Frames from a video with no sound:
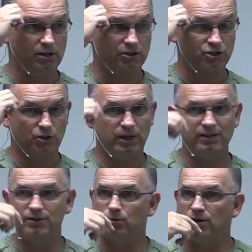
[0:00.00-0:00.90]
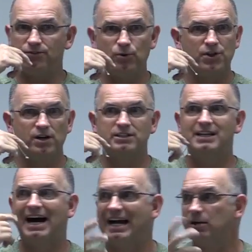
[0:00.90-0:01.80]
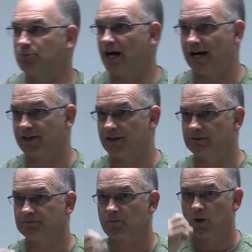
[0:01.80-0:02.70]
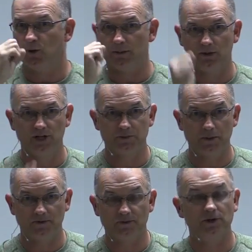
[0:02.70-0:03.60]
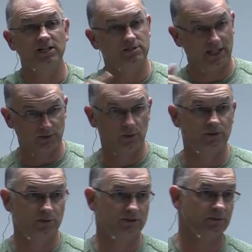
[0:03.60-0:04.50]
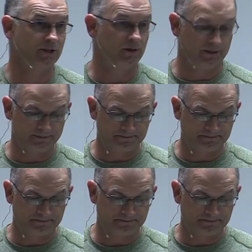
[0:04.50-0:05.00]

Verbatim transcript: So even with, with our dying breath, we're able to reach people for Christ. That's what we're supposed to be doing.